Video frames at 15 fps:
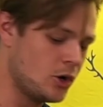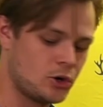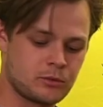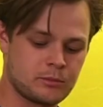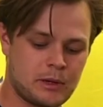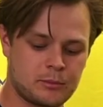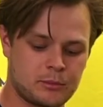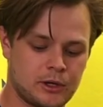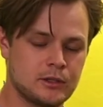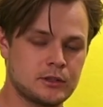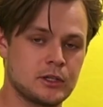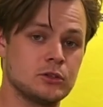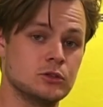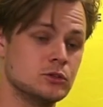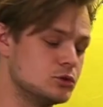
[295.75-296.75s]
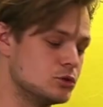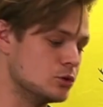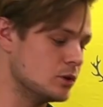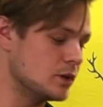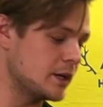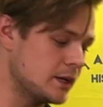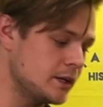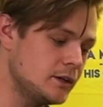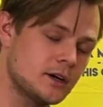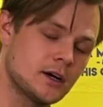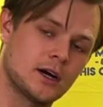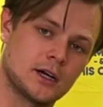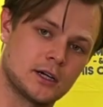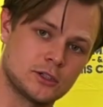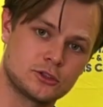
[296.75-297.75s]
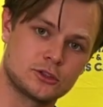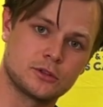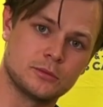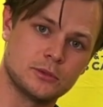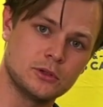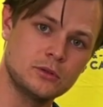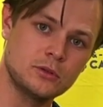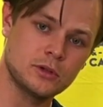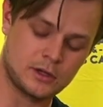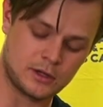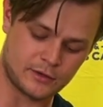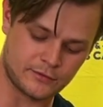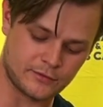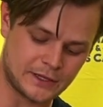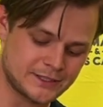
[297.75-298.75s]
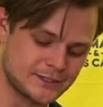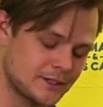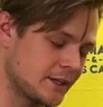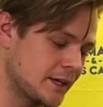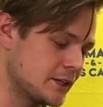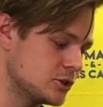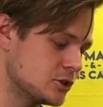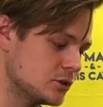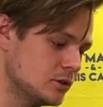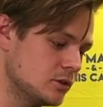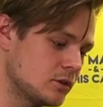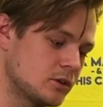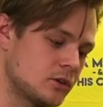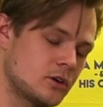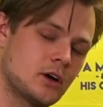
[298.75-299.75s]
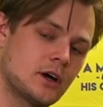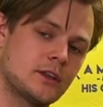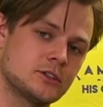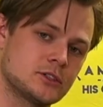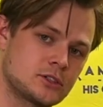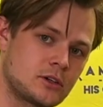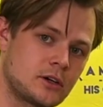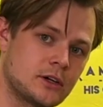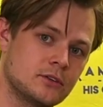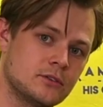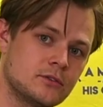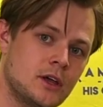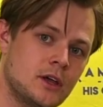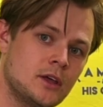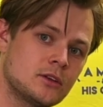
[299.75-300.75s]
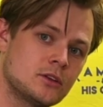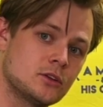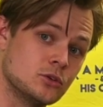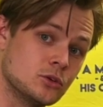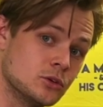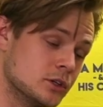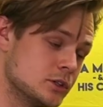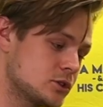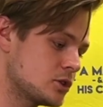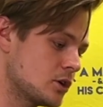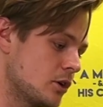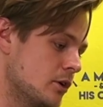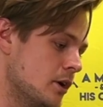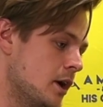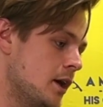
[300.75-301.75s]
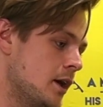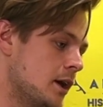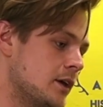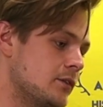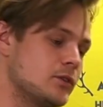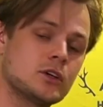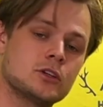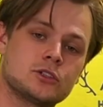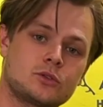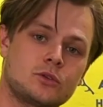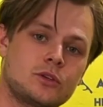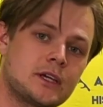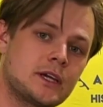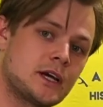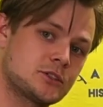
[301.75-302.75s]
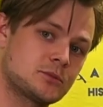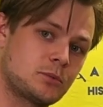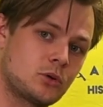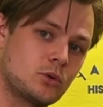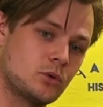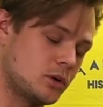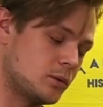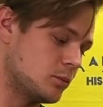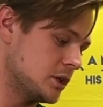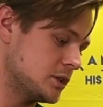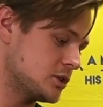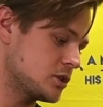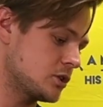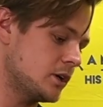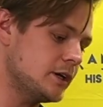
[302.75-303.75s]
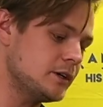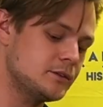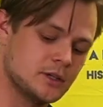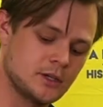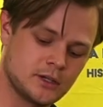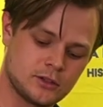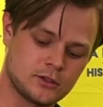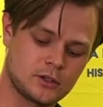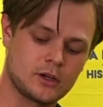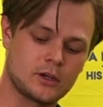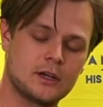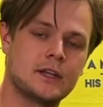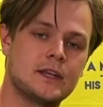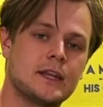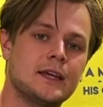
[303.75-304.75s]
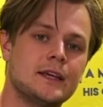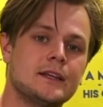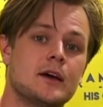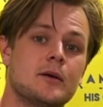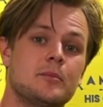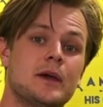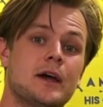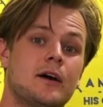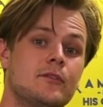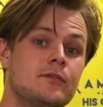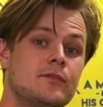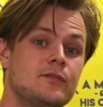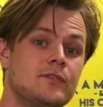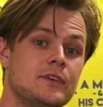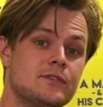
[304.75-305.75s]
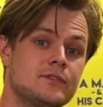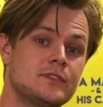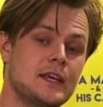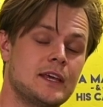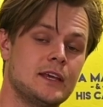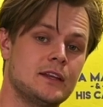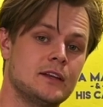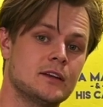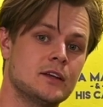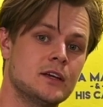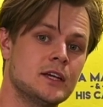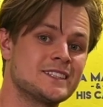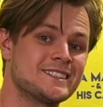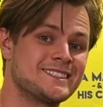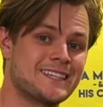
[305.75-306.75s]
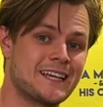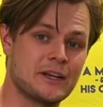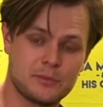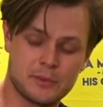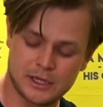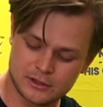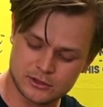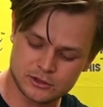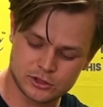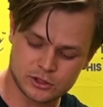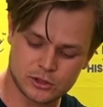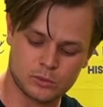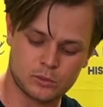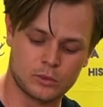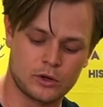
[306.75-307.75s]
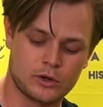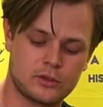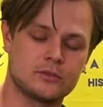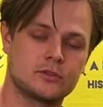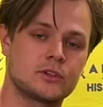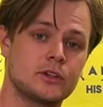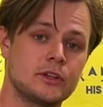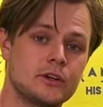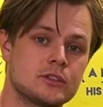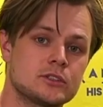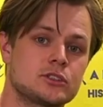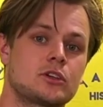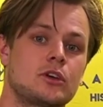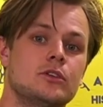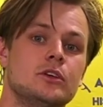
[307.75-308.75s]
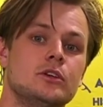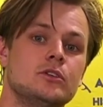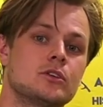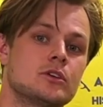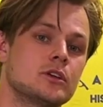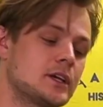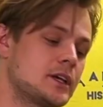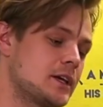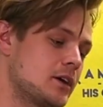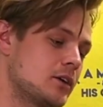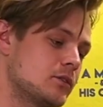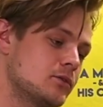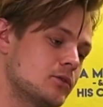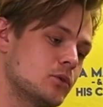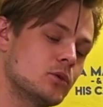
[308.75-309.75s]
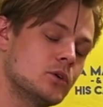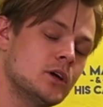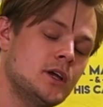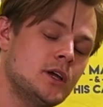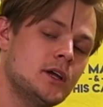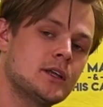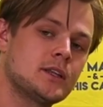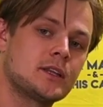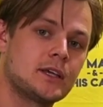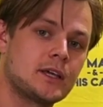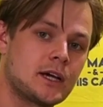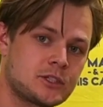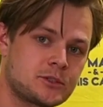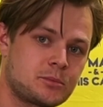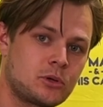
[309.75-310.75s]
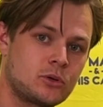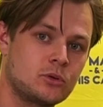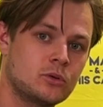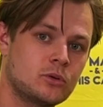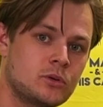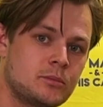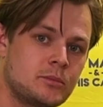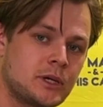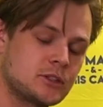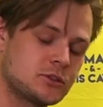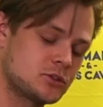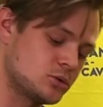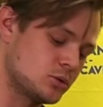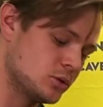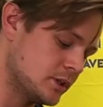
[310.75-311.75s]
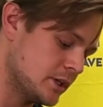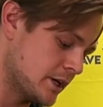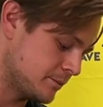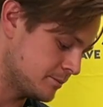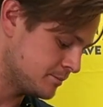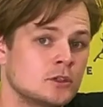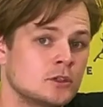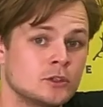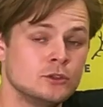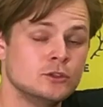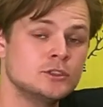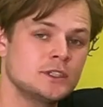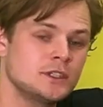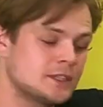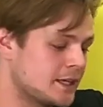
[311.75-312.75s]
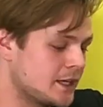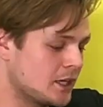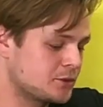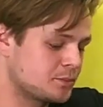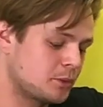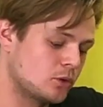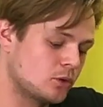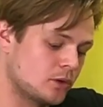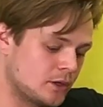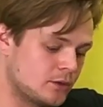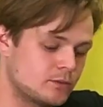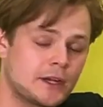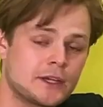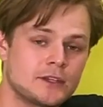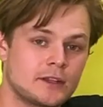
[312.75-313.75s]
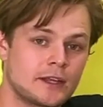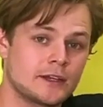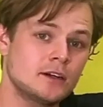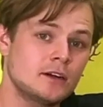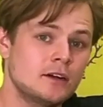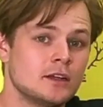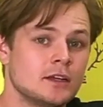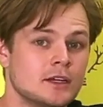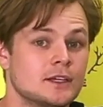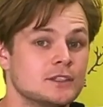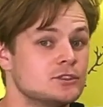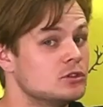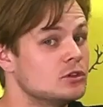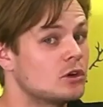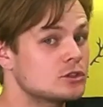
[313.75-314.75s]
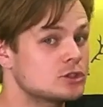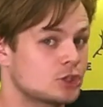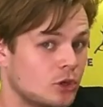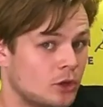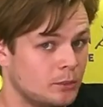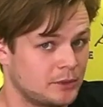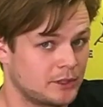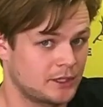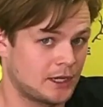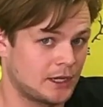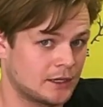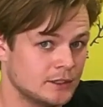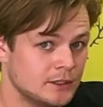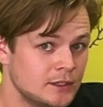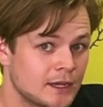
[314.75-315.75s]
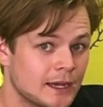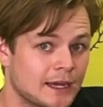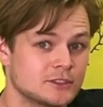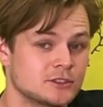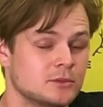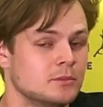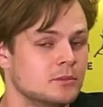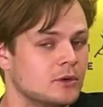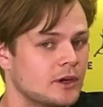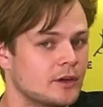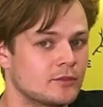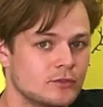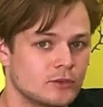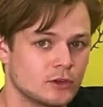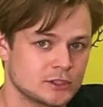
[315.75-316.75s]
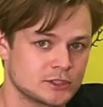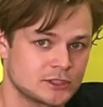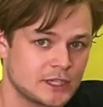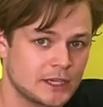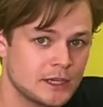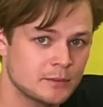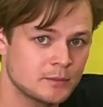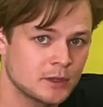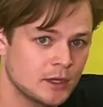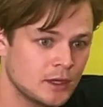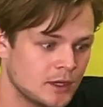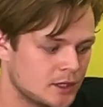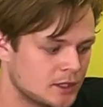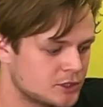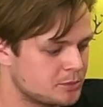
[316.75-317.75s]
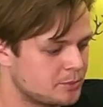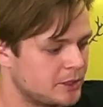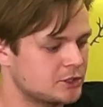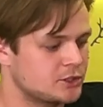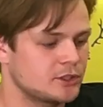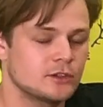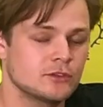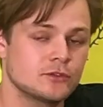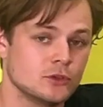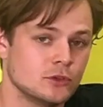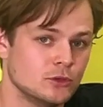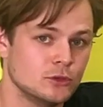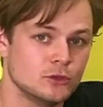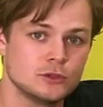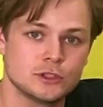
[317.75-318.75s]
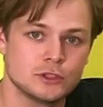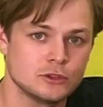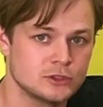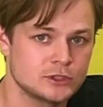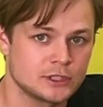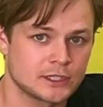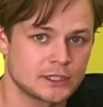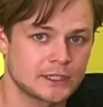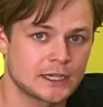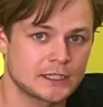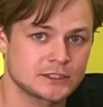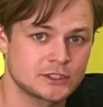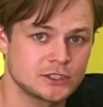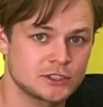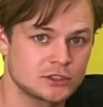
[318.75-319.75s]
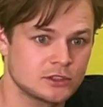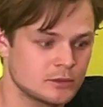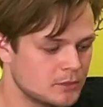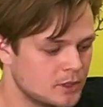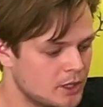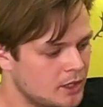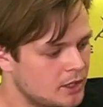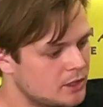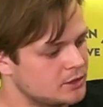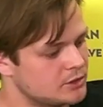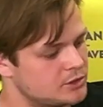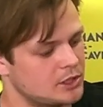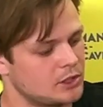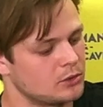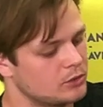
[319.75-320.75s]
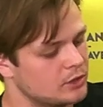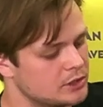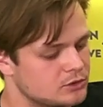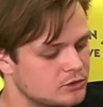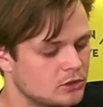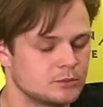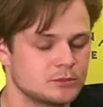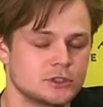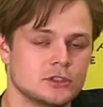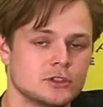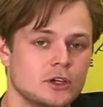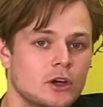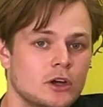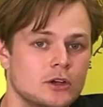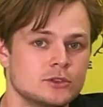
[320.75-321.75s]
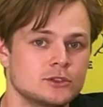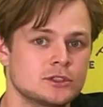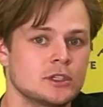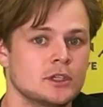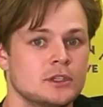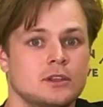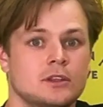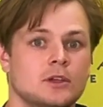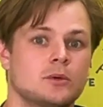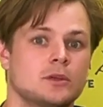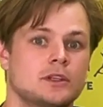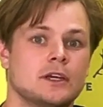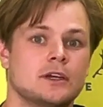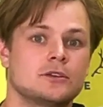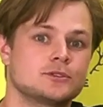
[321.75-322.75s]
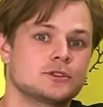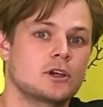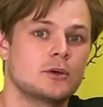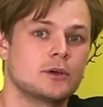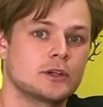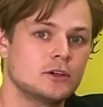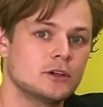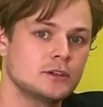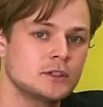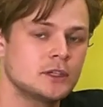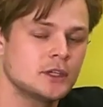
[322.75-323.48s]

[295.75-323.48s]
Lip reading: Remembering that you do need 100 mil of ventilation on either side of the unit. So if you're going to store the gas bottle on one side, you're going to need about 15 centimeters worth of clearance so that you can account for the gas bottle being stored there. Using the gas bottle and regulator is not as complicated as it might first seem, especially if you're new to using a gas system and you see all these knobs and dials. You think, what the hell is going on?